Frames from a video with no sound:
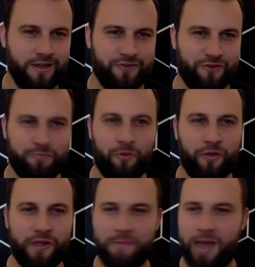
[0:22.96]
just
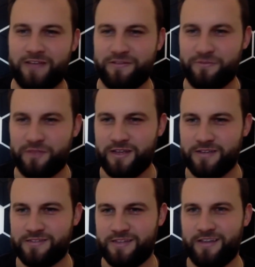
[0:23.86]
pulling a massive
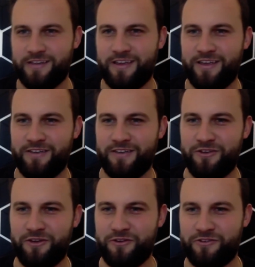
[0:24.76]
list and
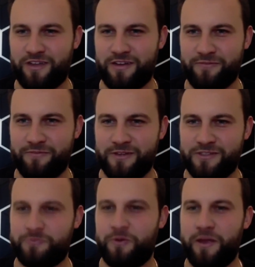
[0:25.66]
just kind of
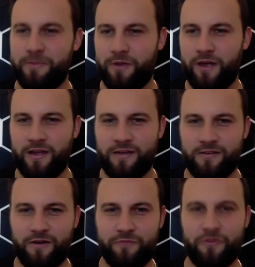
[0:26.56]
spray and pray and
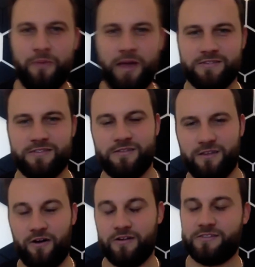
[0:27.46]
hope for the best and
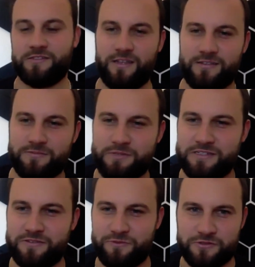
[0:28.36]
honestly get some
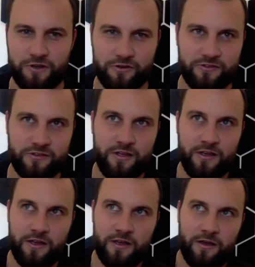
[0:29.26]
decent results.
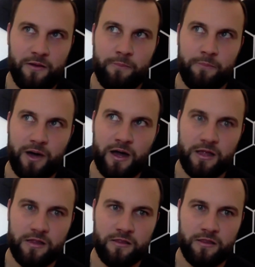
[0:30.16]
But
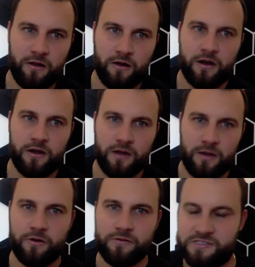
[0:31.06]
there are a
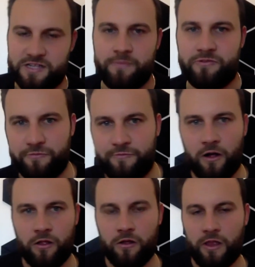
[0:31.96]
number of steps to
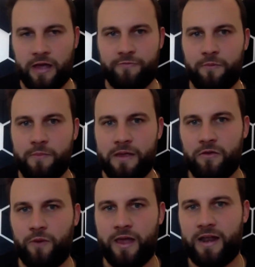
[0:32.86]
follow. Like for me, the
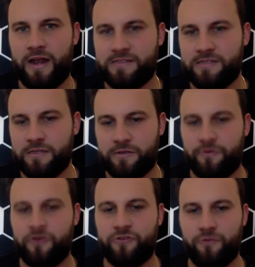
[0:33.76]
way that I see this,
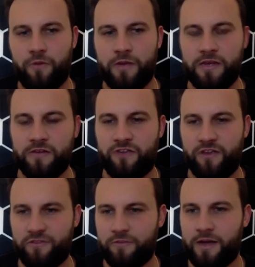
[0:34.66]
first of all, we need to
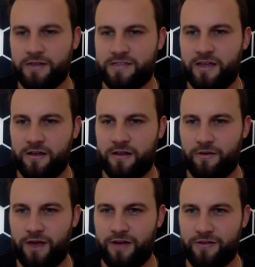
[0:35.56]
change the mindset
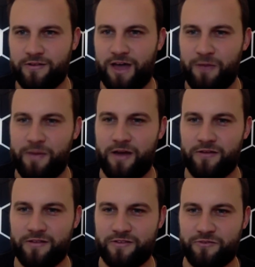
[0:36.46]
around outbound.
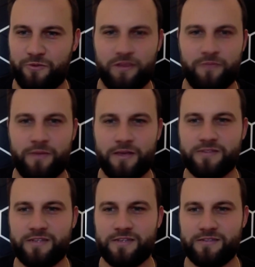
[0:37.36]
This is one of the biggest
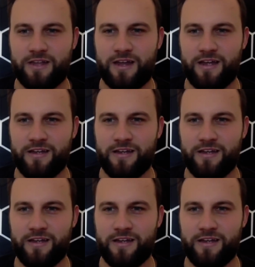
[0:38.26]
things that I